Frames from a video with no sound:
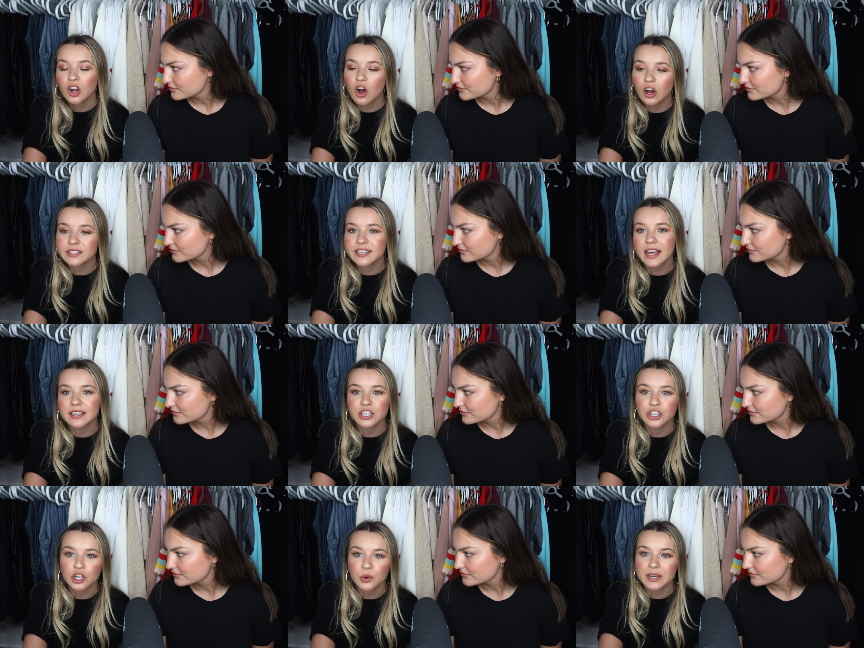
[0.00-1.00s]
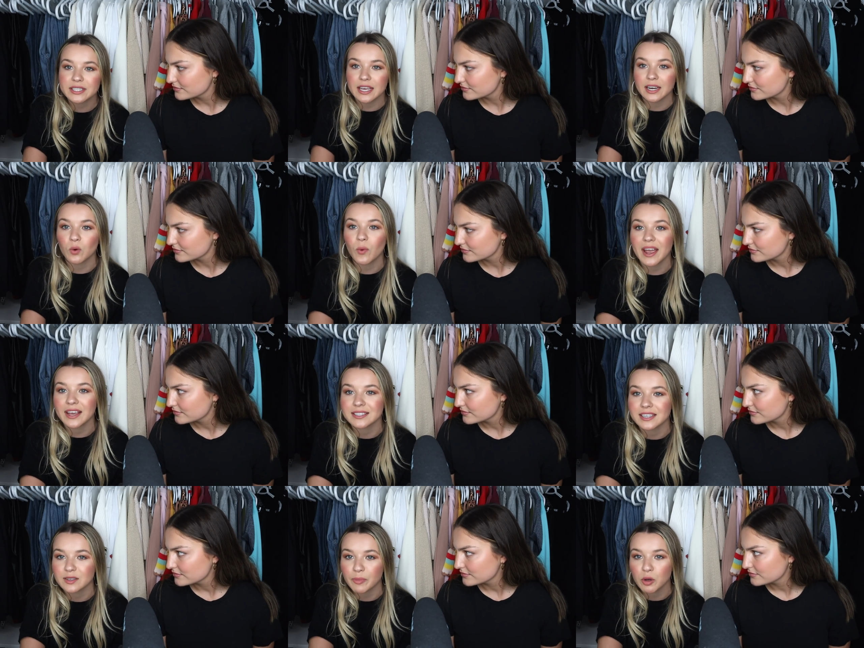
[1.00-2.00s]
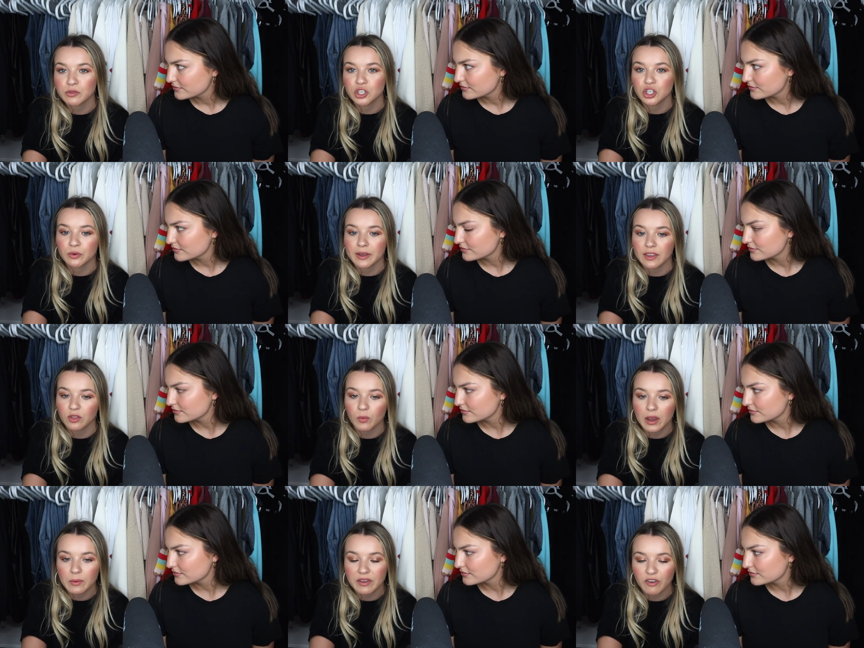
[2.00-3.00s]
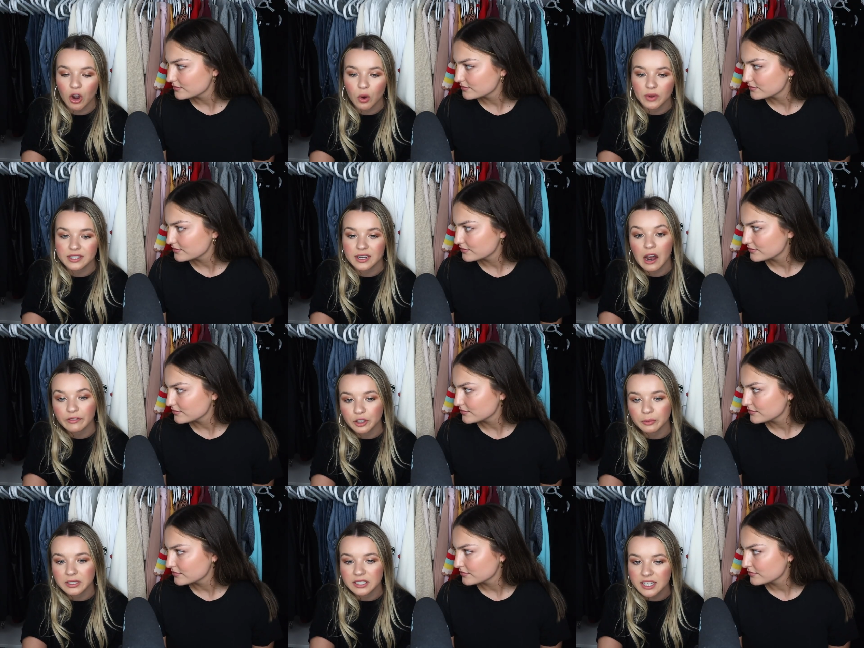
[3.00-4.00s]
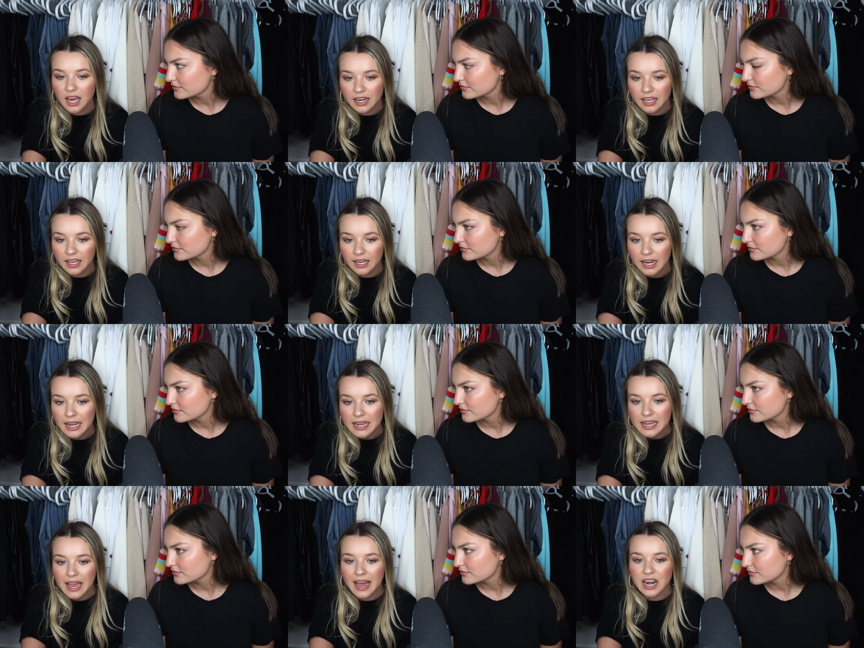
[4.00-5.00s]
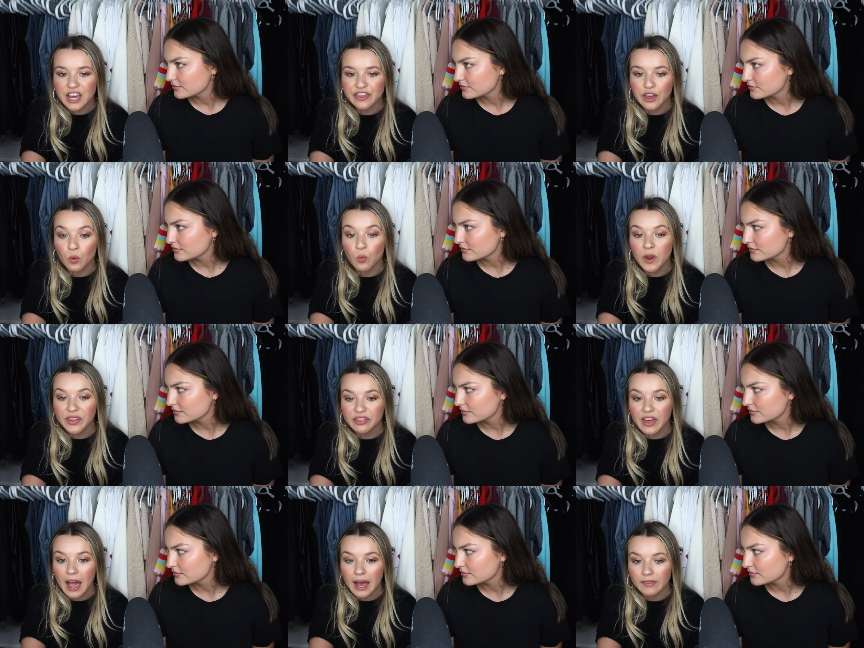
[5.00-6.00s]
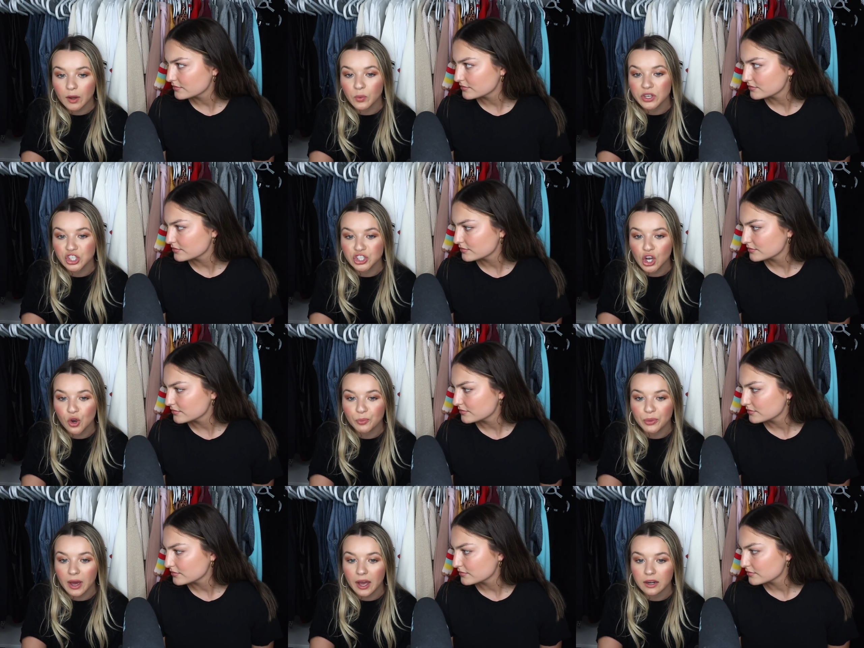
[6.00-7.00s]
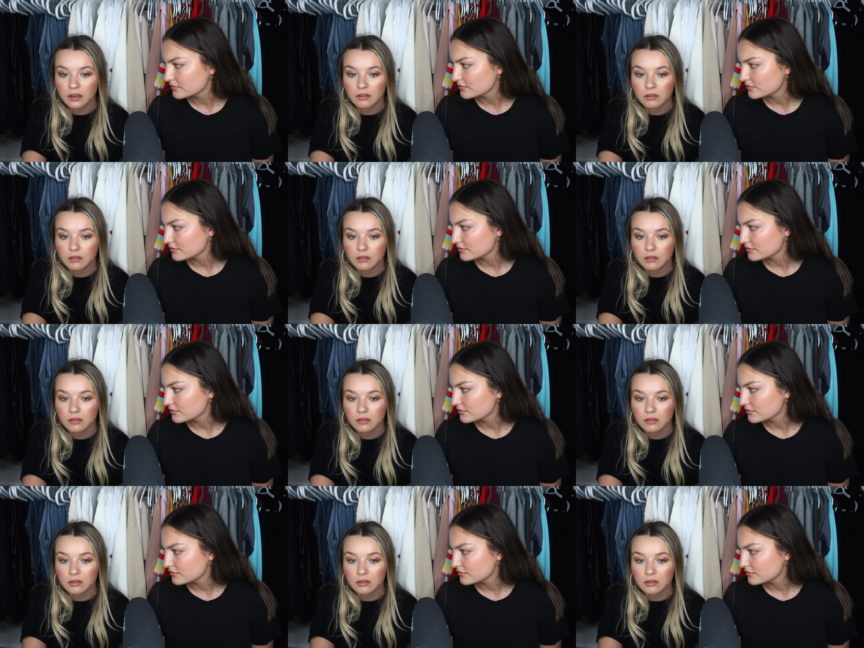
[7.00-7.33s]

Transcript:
Speaker 1: content in new exciting ways as opposed to doing it the way we've always comfortably done it. And I think with that, like we just hope that